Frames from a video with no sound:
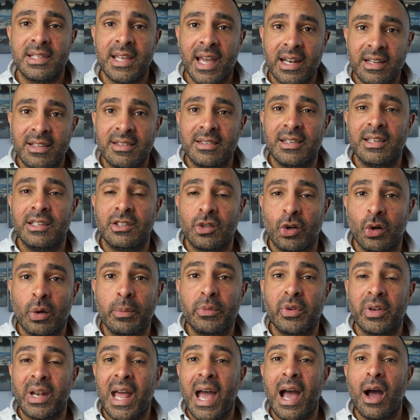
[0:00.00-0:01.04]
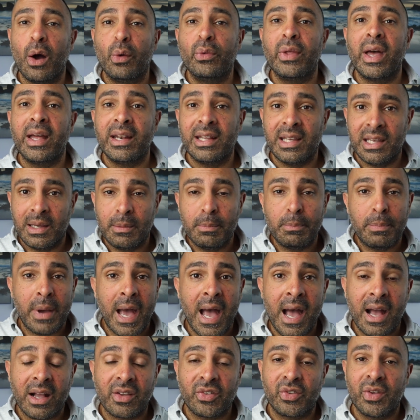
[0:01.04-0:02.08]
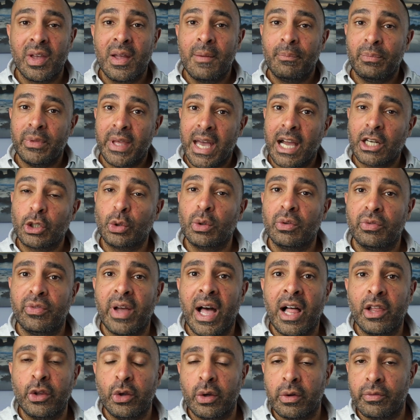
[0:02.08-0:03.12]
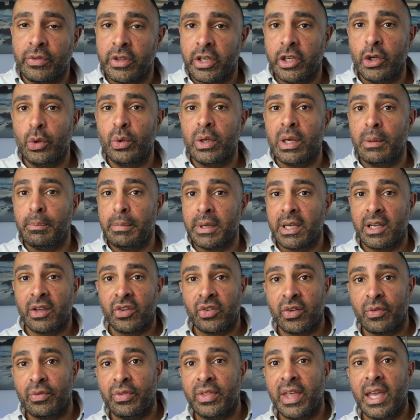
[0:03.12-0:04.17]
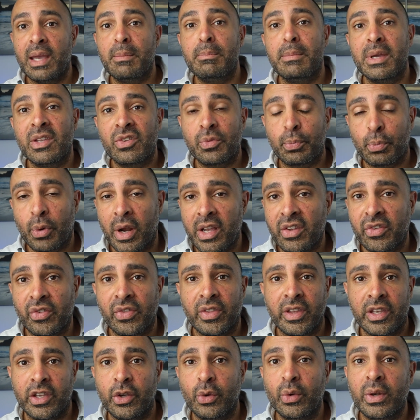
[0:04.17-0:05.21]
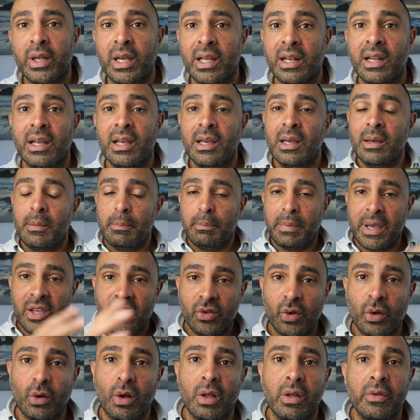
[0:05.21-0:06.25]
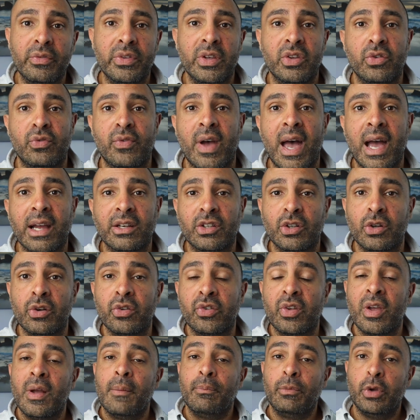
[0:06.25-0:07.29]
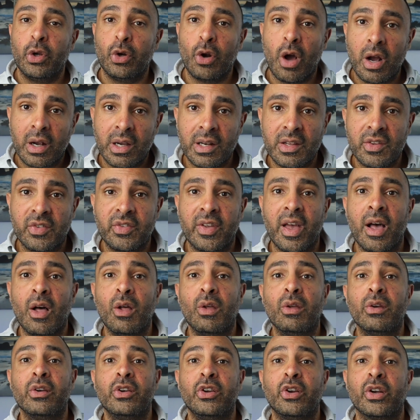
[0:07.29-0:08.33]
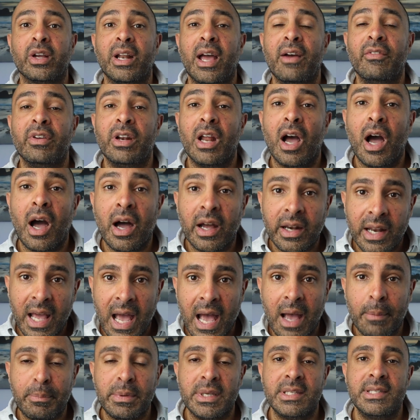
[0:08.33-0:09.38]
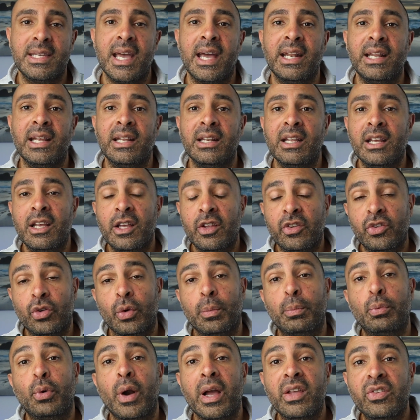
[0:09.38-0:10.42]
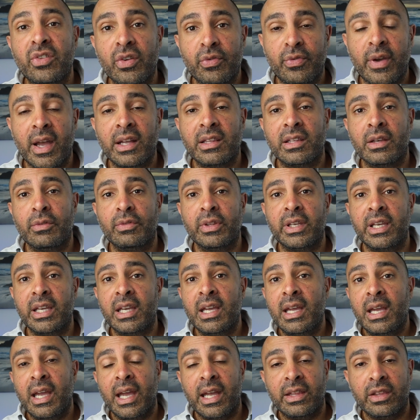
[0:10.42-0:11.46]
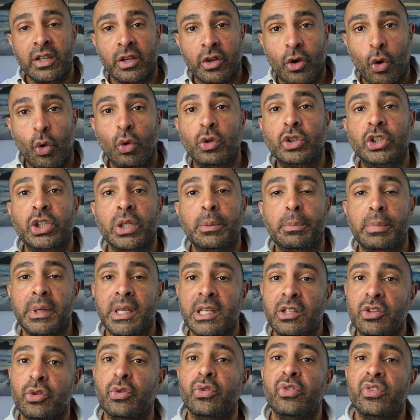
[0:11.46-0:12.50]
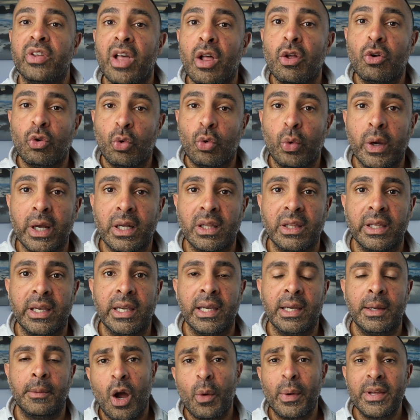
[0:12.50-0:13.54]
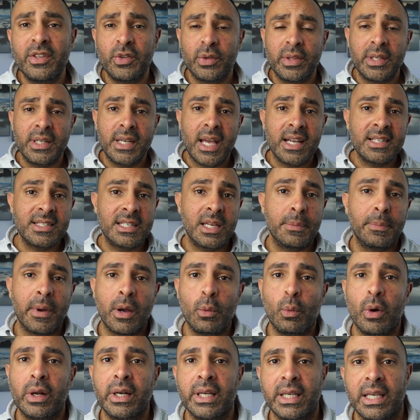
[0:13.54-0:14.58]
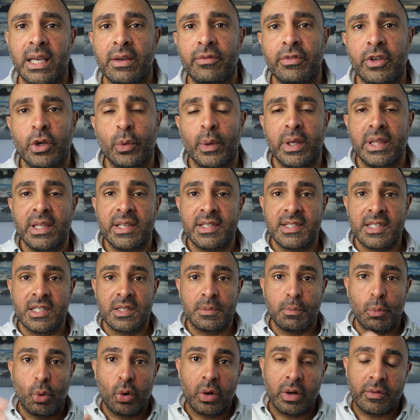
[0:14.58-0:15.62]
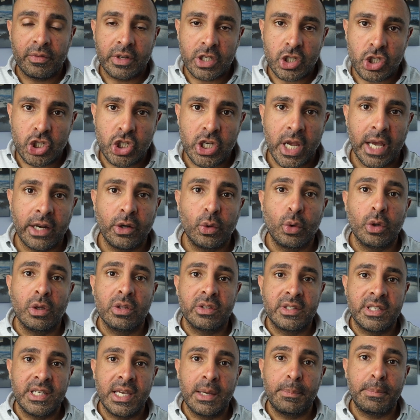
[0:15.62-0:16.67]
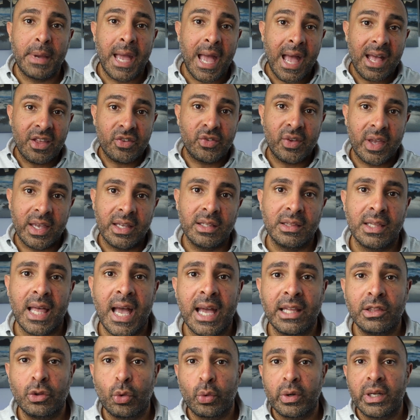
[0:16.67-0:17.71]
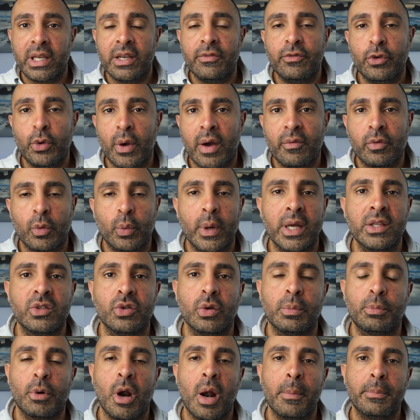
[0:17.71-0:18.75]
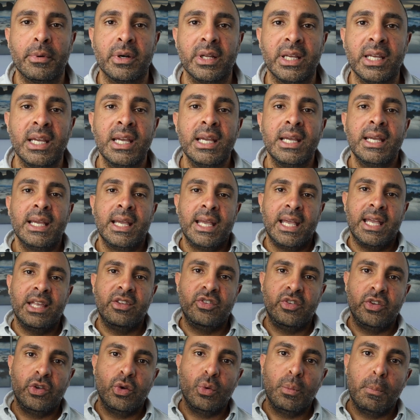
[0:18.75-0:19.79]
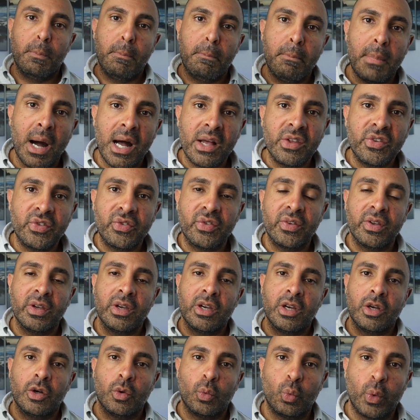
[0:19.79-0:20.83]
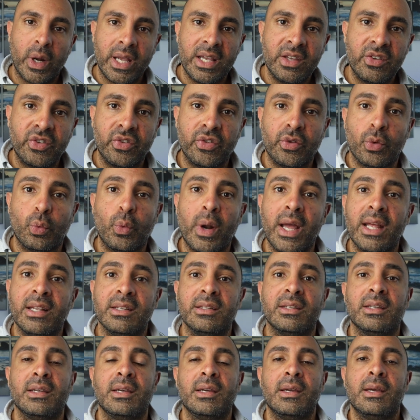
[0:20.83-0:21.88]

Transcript: tenancy terms, and how that impacts the actual value of the unit. Because if they misprice the unit based on all of these factors, you're not going to sell, you're going to have an unhappy tenant. So price effectively, and the goal should be to sell quickly. All right, so the next tip I want to give you, and this is more of a general tip as a landlord, if you have a rental property, is you must raise the rent.